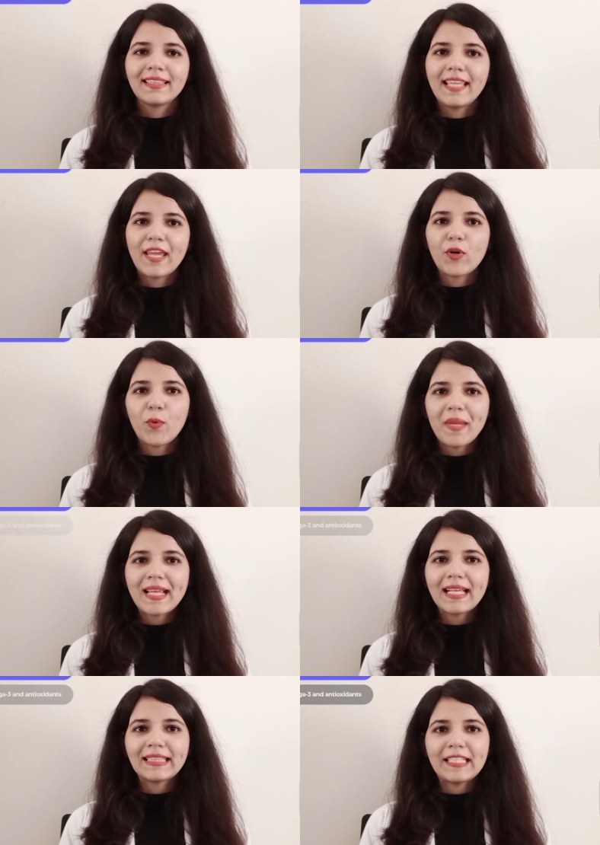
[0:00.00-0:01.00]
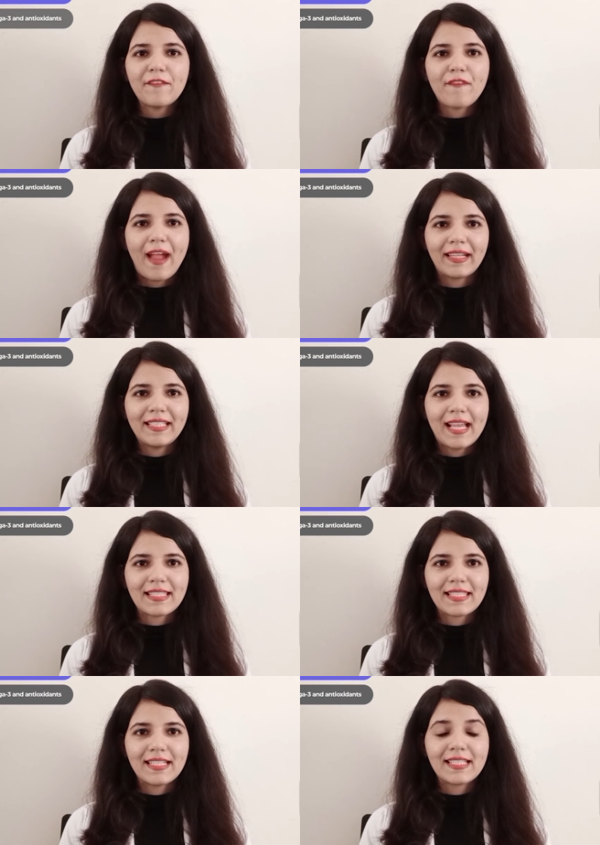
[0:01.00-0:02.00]
Their omega-3 fatty
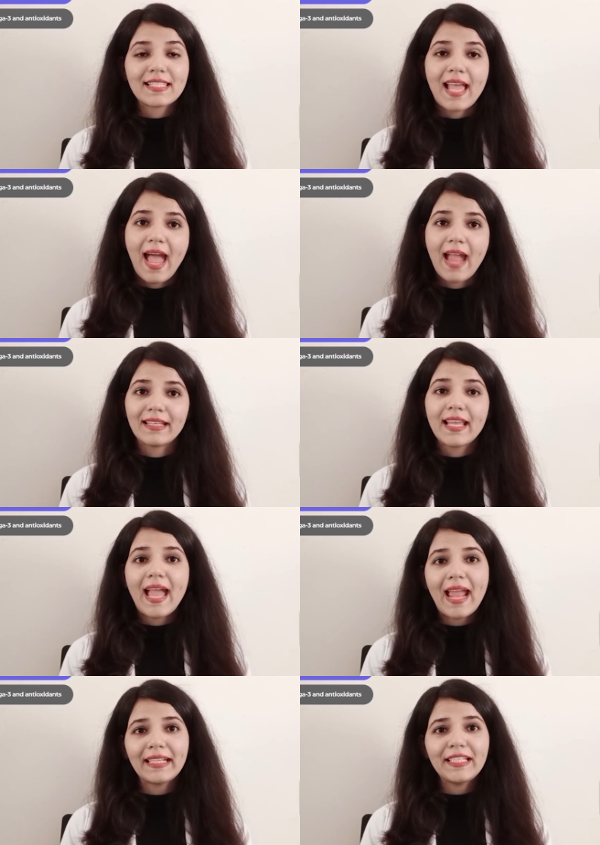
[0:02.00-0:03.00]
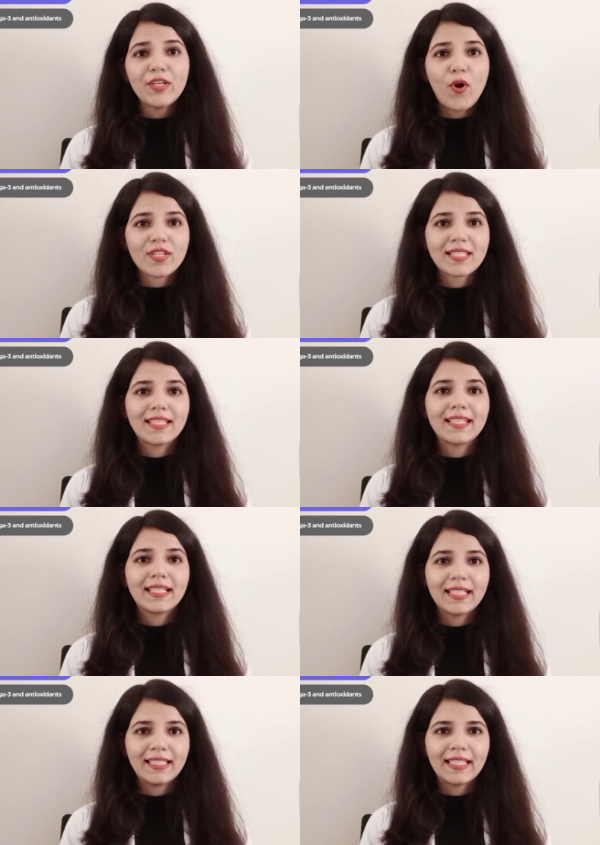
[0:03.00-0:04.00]
acids and antioxidant
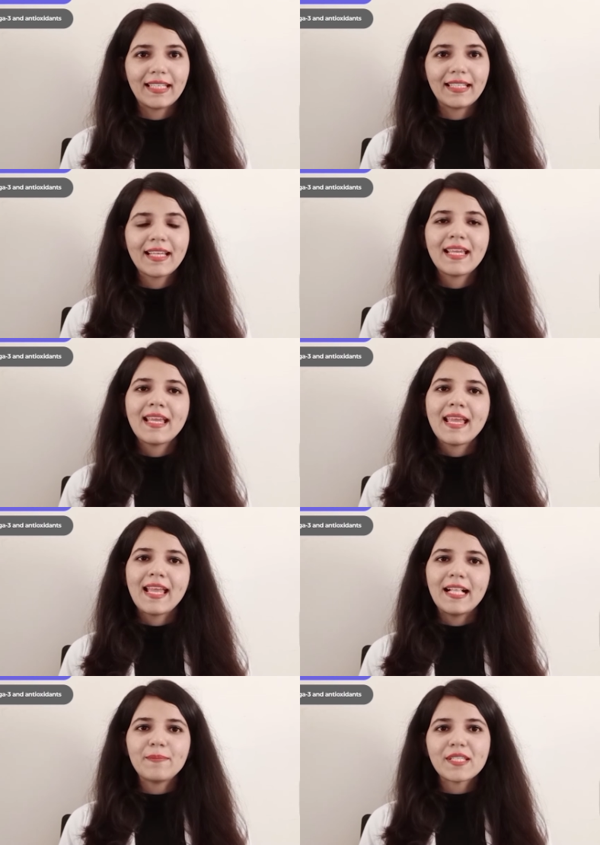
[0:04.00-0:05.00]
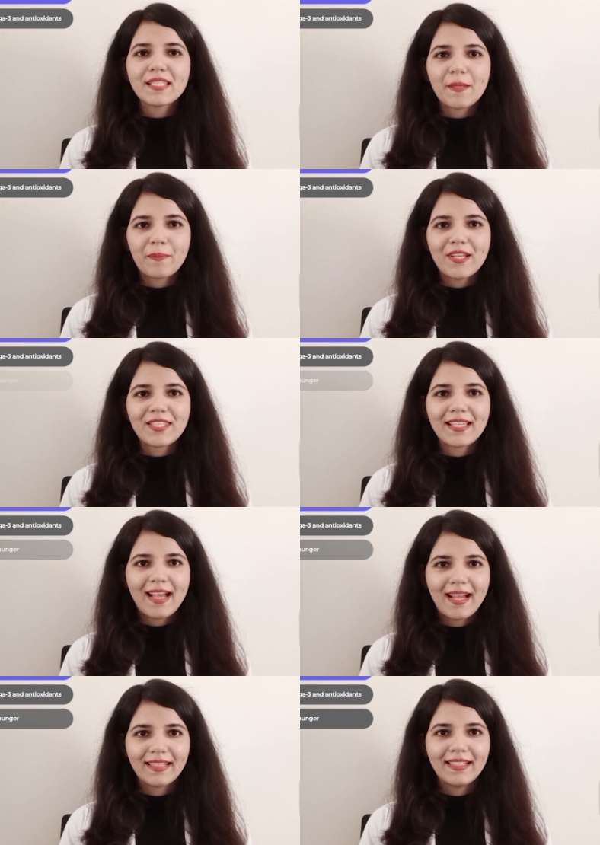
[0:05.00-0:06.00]
content helps in suppressing
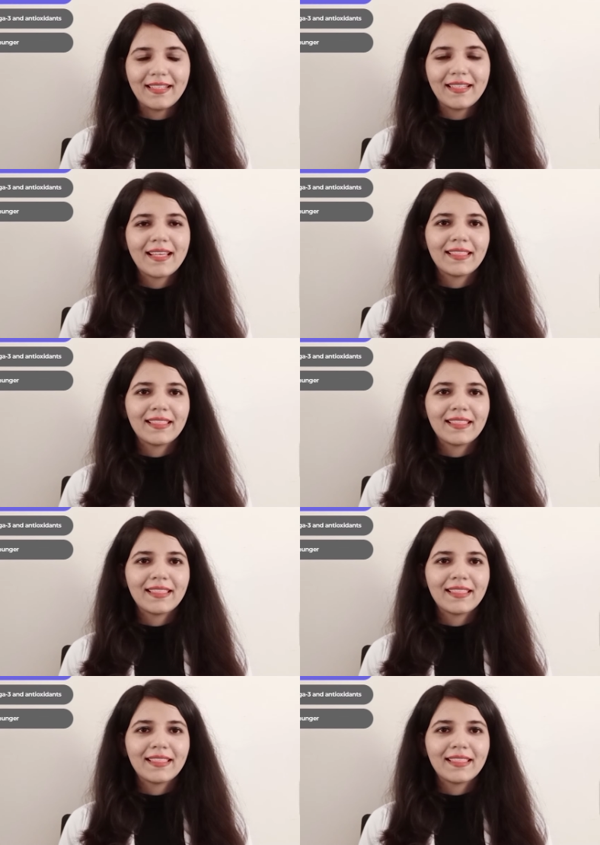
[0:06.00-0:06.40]
hunger,